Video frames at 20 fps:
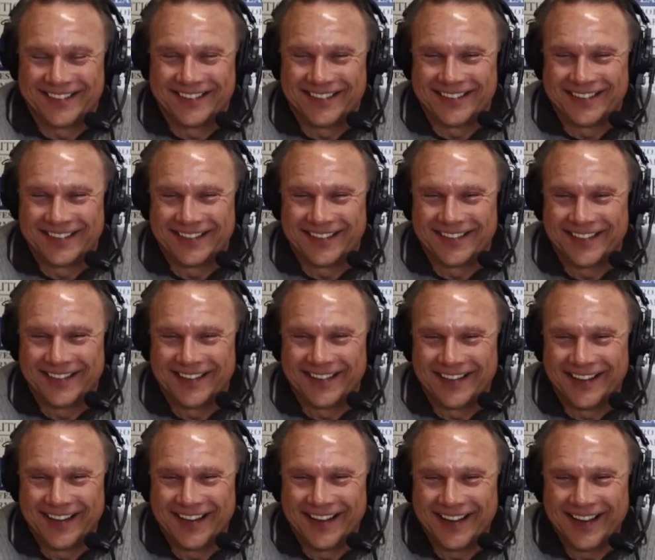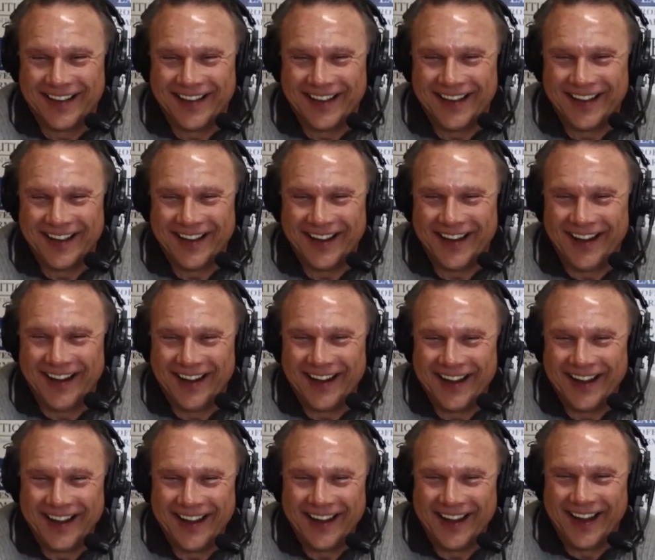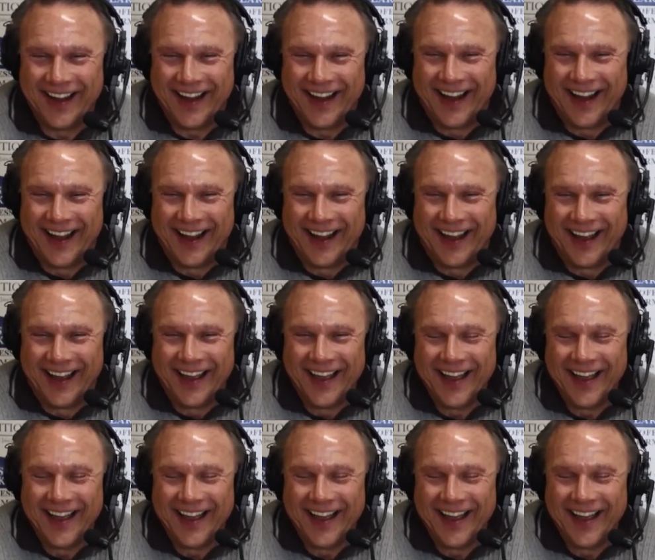(not speaking)